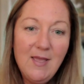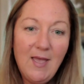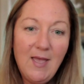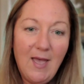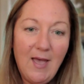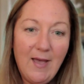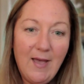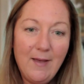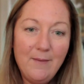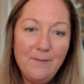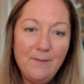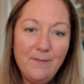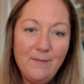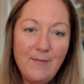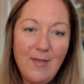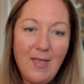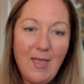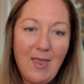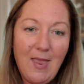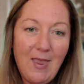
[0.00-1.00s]

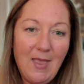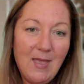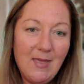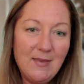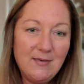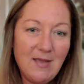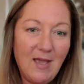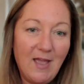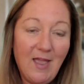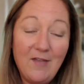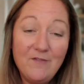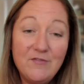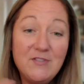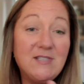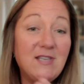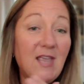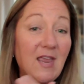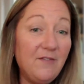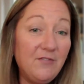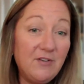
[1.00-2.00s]
And I have
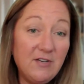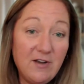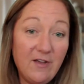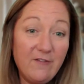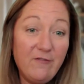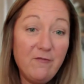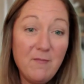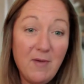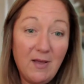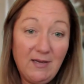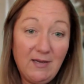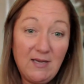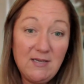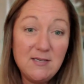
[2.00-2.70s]
saved enough money